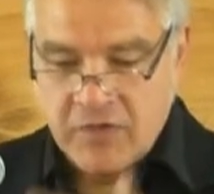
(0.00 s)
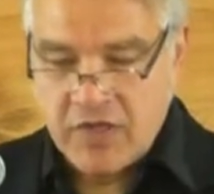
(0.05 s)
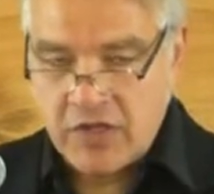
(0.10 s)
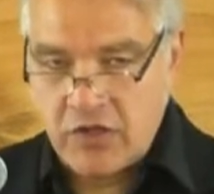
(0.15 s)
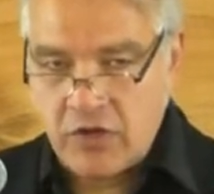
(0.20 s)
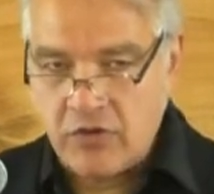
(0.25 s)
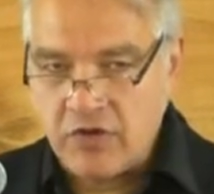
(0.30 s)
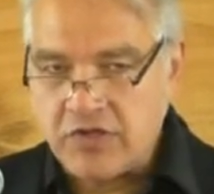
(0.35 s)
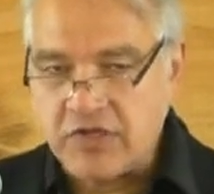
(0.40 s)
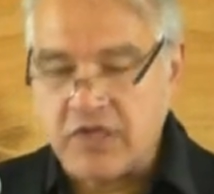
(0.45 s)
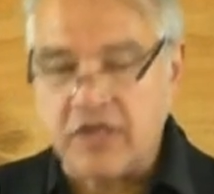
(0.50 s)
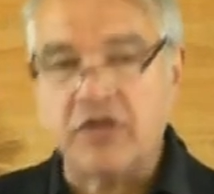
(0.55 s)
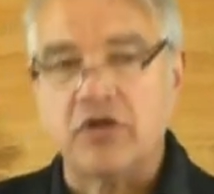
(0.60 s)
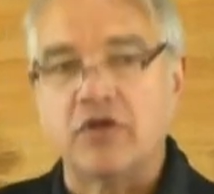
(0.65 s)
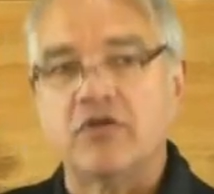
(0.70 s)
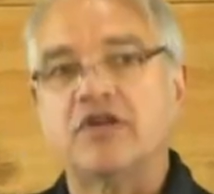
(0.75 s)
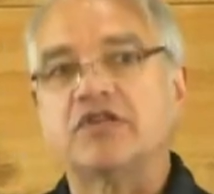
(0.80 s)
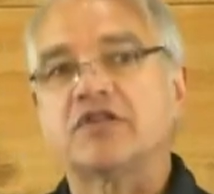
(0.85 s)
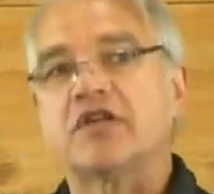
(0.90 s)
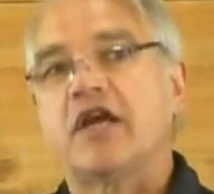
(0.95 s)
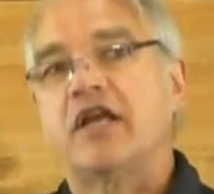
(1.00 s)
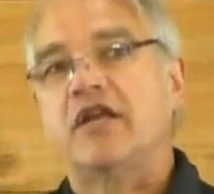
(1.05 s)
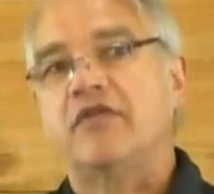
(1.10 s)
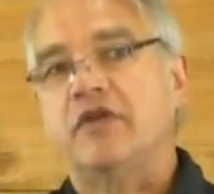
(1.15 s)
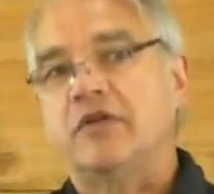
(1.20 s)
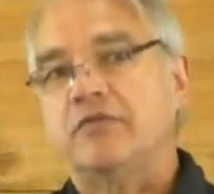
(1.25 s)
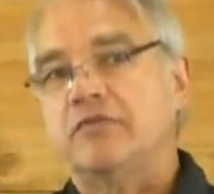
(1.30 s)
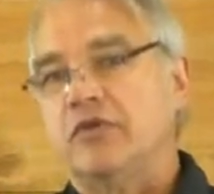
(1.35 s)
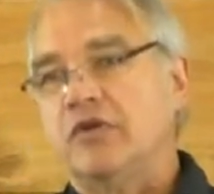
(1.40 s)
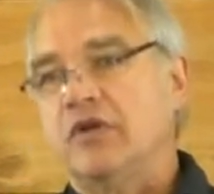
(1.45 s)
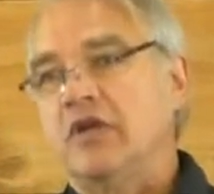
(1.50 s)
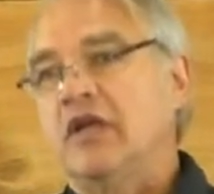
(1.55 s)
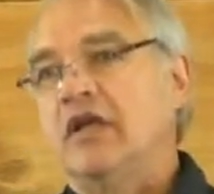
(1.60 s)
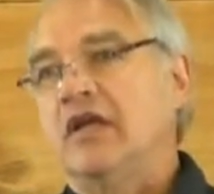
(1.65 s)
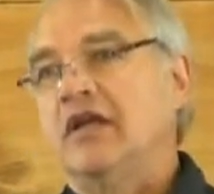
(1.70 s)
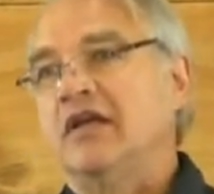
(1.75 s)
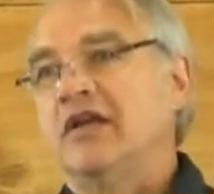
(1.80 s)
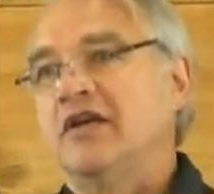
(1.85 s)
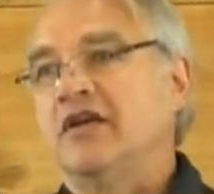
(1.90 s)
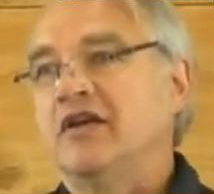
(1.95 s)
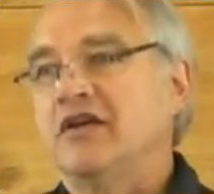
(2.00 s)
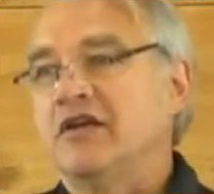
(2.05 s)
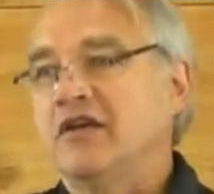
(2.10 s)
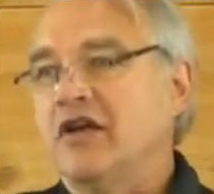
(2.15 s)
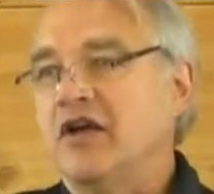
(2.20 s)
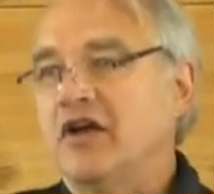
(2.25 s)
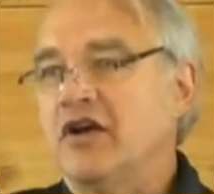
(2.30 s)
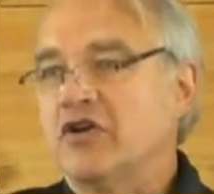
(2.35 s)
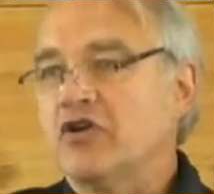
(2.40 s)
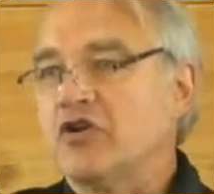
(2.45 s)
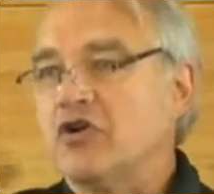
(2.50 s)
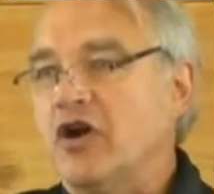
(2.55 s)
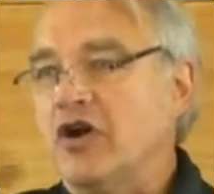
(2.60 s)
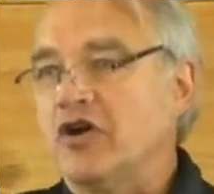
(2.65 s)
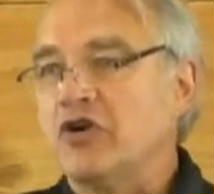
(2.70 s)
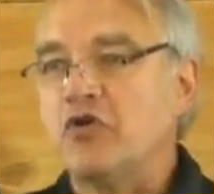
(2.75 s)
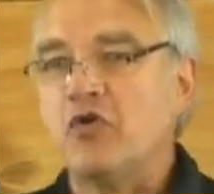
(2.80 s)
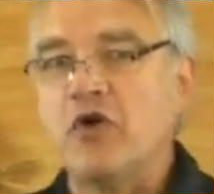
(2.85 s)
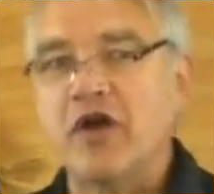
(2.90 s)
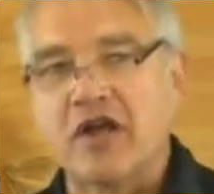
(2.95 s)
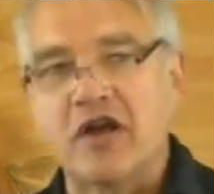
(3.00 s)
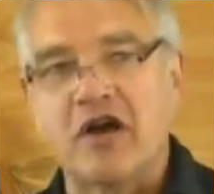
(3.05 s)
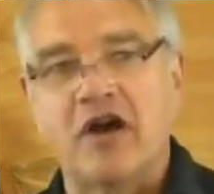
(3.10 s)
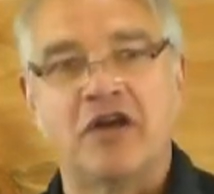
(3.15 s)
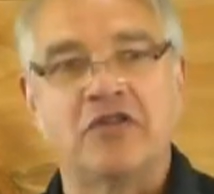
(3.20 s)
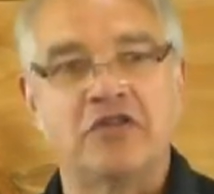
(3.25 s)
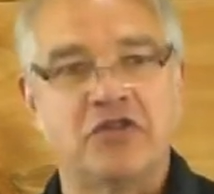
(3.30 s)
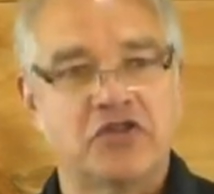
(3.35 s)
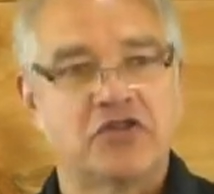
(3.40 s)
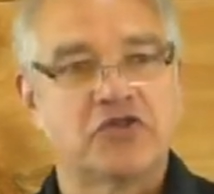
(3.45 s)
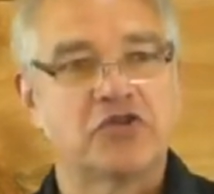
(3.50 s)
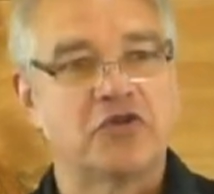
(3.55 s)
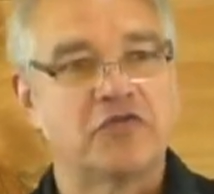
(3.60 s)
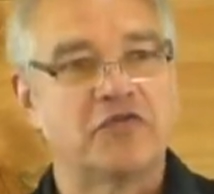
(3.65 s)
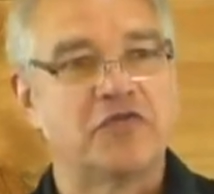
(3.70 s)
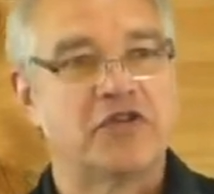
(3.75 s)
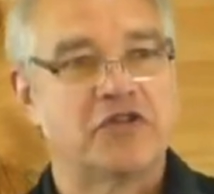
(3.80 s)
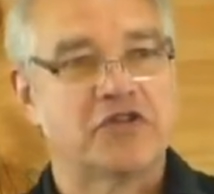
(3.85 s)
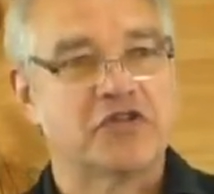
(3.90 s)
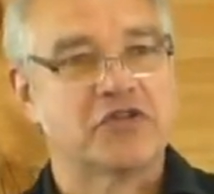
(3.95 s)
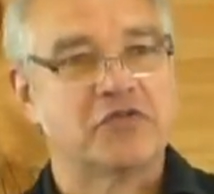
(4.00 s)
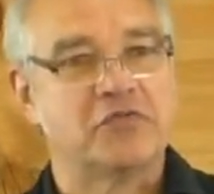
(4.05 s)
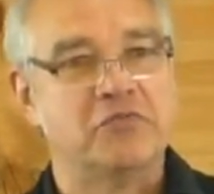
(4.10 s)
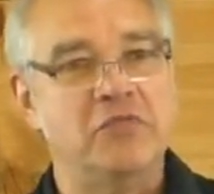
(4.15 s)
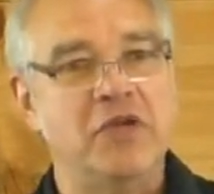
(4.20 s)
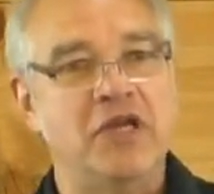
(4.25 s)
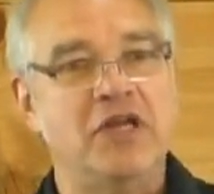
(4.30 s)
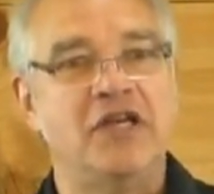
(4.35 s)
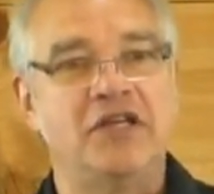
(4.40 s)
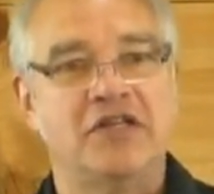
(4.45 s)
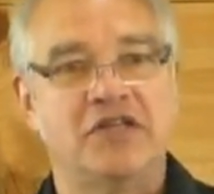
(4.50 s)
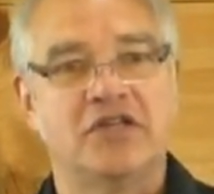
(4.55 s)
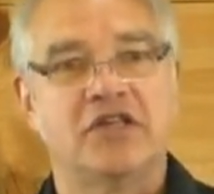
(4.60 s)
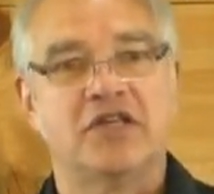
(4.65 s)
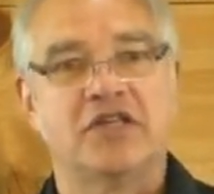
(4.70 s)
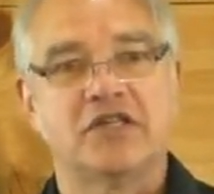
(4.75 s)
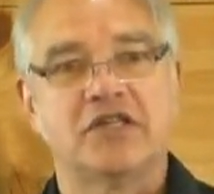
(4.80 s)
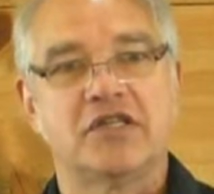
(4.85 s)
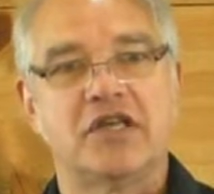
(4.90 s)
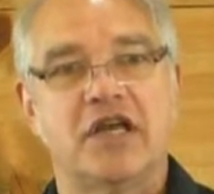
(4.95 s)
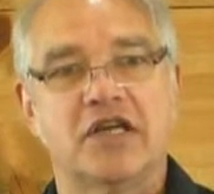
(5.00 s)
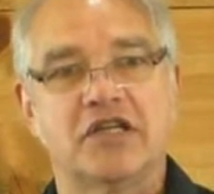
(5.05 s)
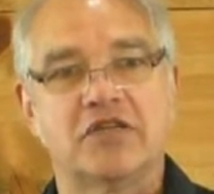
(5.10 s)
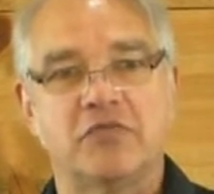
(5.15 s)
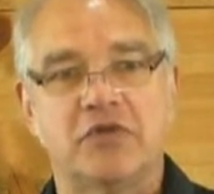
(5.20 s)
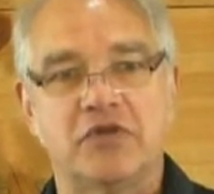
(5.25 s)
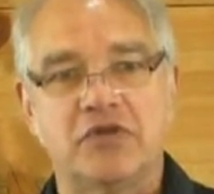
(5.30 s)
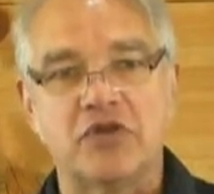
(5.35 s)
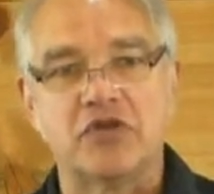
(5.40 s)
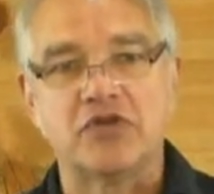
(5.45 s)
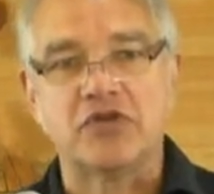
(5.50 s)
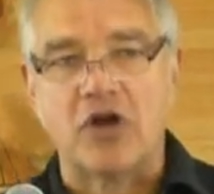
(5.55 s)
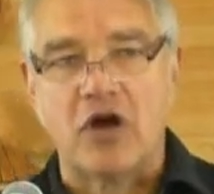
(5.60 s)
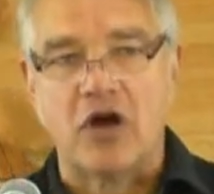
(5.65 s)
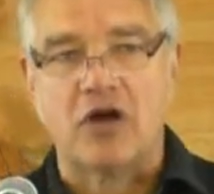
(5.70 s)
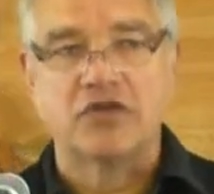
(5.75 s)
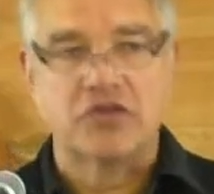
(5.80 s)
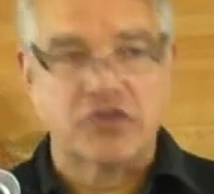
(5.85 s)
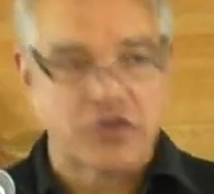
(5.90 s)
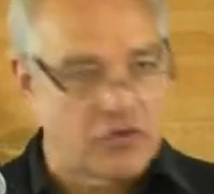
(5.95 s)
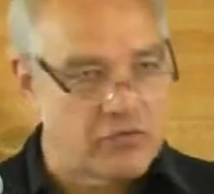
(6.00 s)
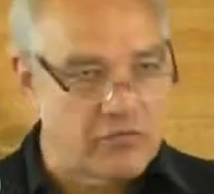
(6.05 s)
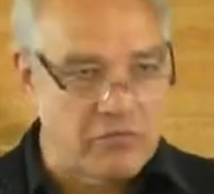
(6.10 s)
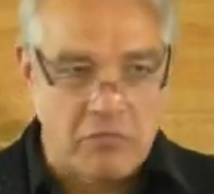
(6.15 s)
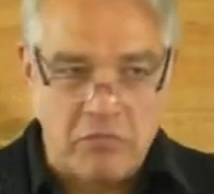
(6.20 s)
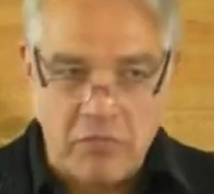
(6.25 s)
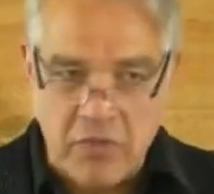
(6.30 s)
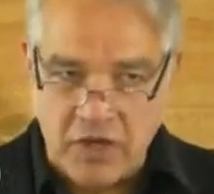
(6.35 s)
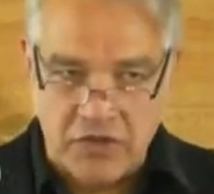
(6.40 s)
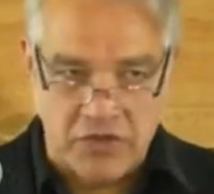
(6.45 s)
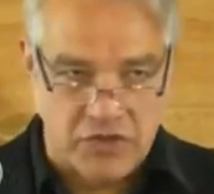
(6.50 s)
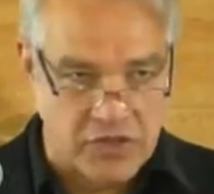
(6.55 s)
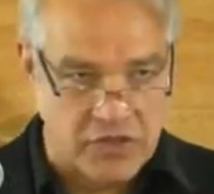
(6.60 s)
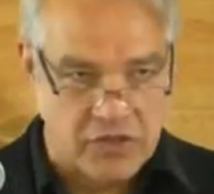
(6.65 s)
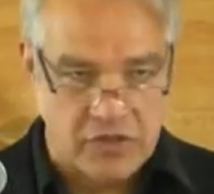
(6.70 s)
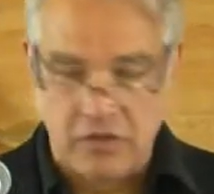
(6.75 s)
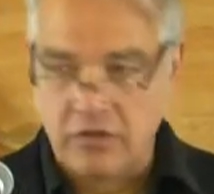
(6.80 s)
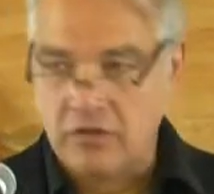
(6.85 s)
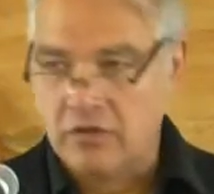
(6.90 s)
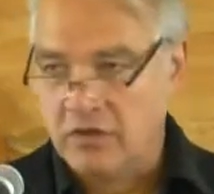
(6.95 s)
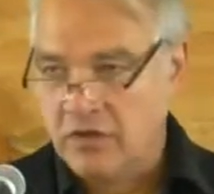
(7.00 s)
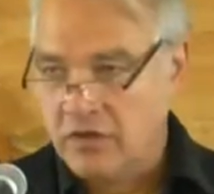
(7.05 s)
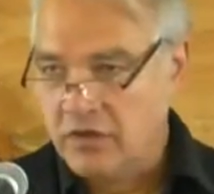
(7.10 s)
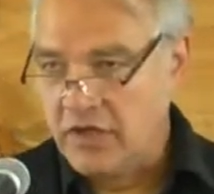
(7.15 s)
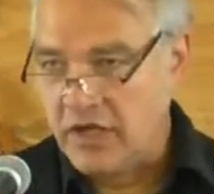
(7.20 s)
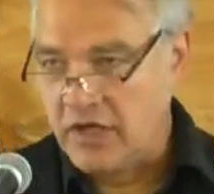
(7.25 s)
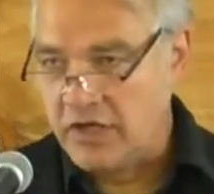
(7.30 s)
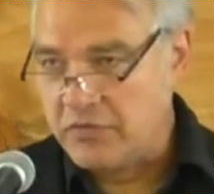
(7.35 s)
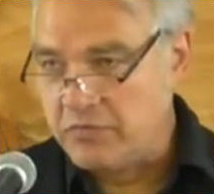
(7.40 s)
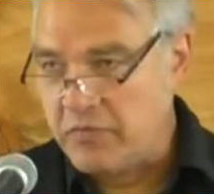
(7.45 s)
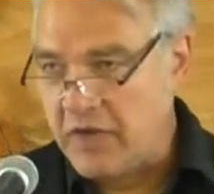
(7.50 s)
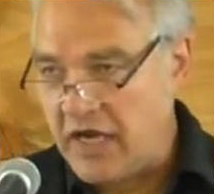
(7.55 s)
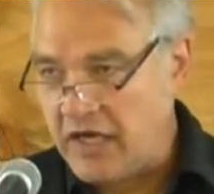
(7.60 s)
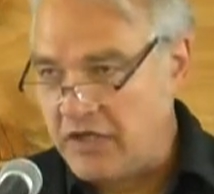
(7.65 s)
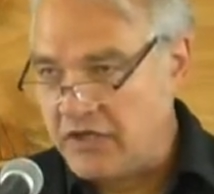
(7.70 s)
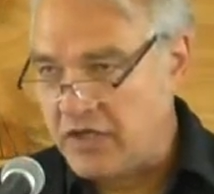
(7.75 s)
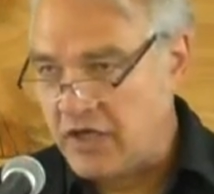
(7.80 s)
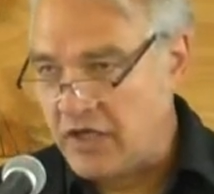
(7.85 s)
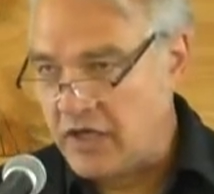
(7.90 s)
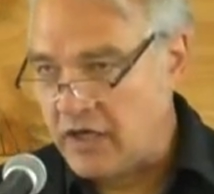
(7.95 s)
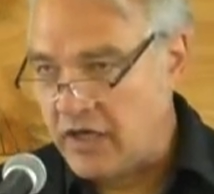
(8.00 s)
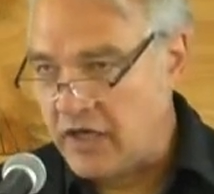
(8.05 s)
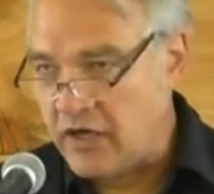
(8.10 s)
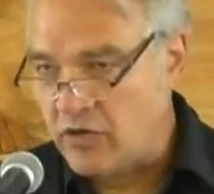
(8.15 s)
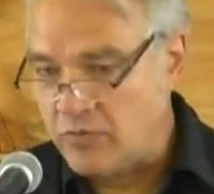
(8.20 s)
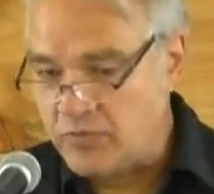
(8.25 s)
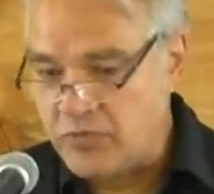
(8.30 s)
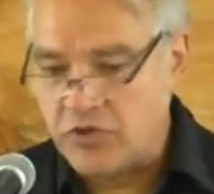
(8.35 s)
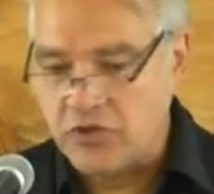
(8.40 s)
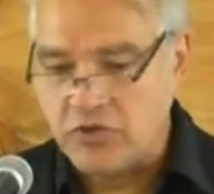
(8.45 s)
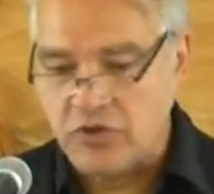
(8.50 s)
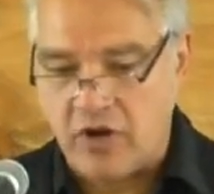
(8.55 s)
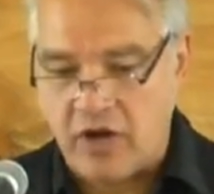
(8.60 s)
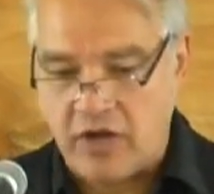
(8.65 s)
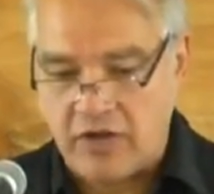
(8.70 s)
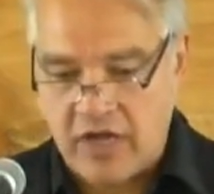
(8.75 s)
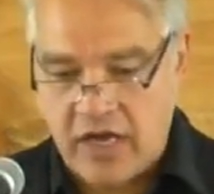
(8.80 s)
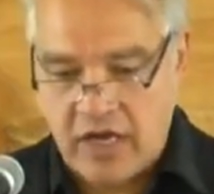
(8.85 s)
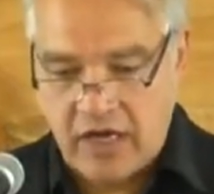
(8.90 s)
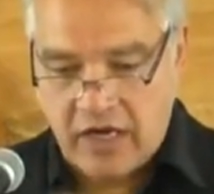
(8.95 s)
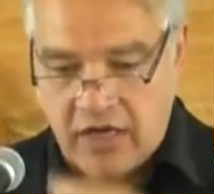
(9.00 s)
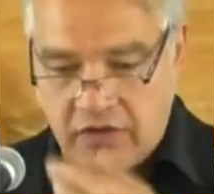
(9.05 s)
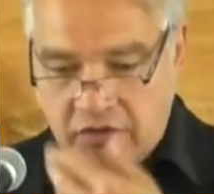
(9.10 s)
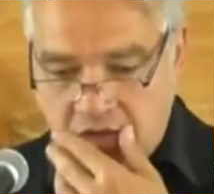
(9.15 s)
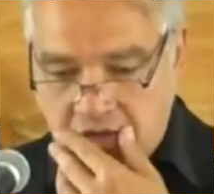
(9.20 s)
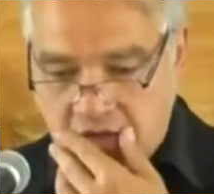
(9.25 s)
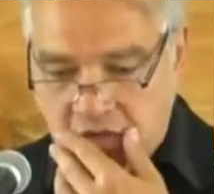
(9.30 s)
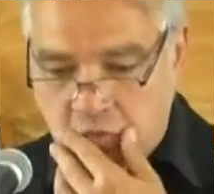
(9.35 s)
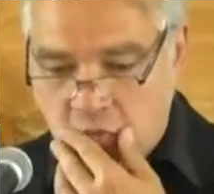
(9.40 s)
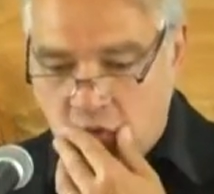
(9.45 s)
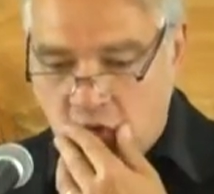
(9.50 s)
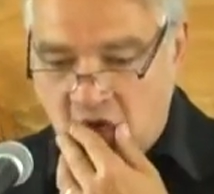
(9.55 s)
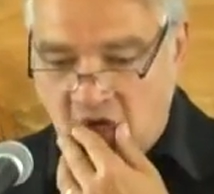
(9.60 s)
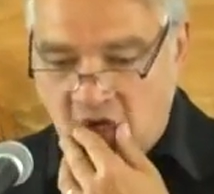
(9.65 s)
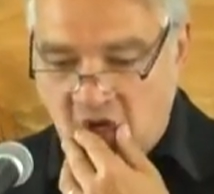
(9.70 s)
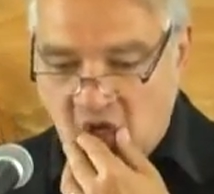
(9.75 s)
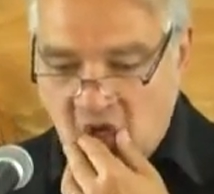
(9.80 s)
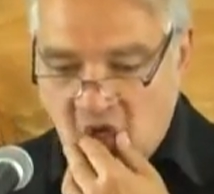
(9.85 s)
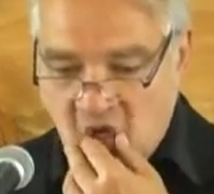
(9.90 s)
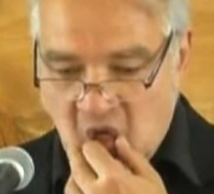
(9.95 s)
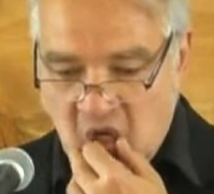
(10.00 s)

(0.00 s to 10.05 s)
There is, a, there is kind of a, a, a quick on the surface meaning to this text, but there's also much that is baked in, and I hope to draw that out this morning.